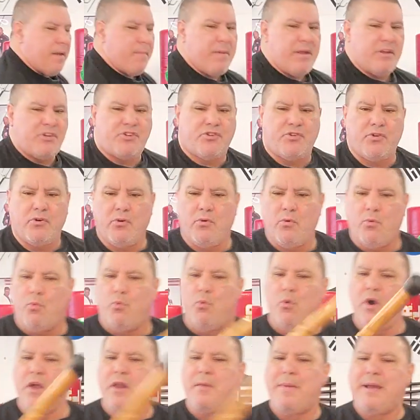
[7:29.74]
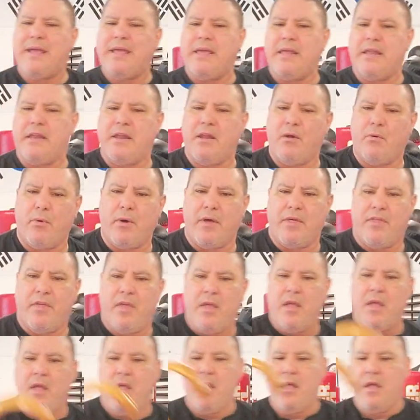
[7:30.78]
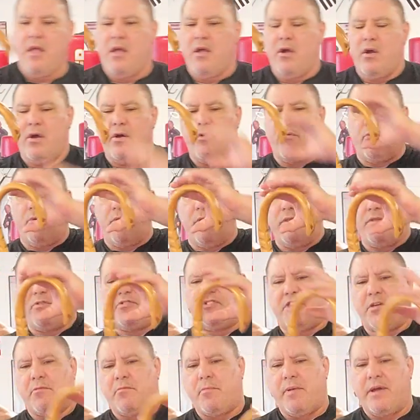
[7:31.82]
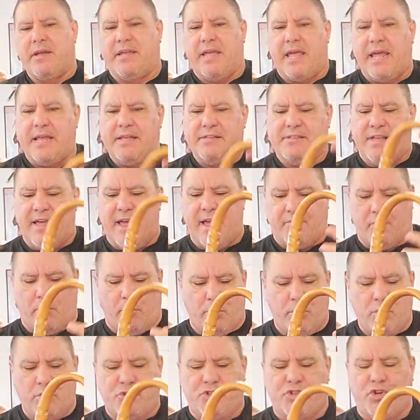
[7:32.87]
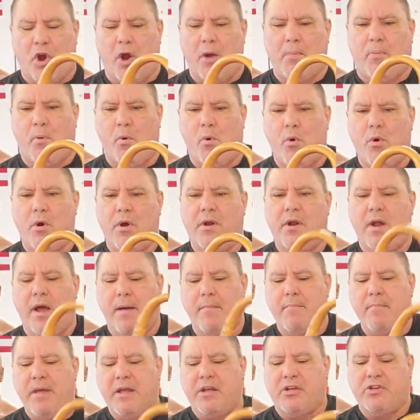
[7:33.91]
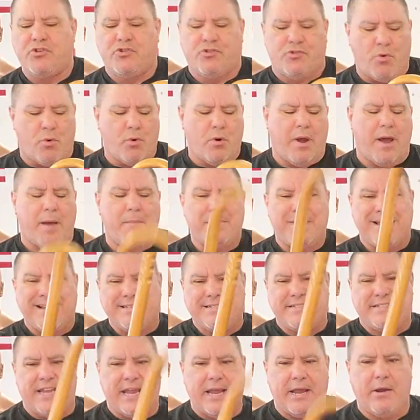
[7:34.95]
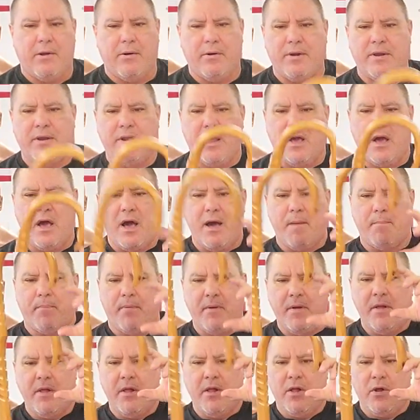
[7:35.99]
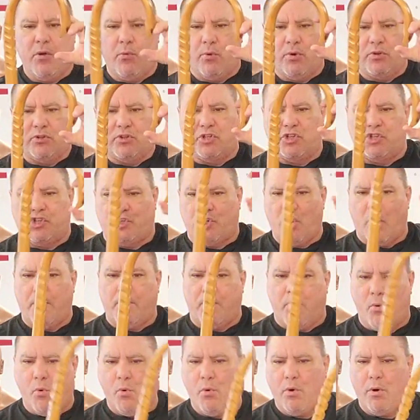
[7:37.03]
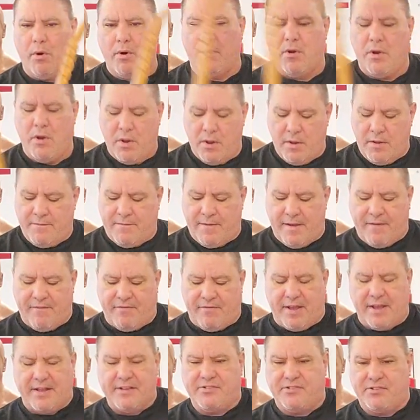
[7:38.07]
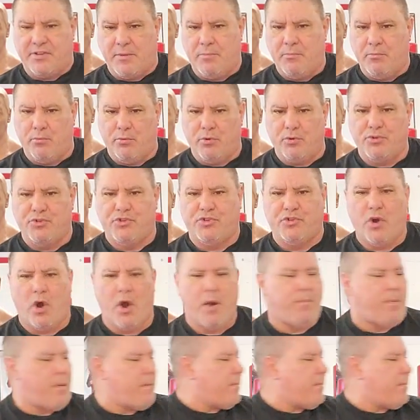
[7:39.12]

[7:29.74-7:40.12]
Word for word: make sure what am I hitting it with? With some of my canes that have a real sharp horn, I'm making sure I'm not tearing up with the sharp horn. If I've got something real sharp, I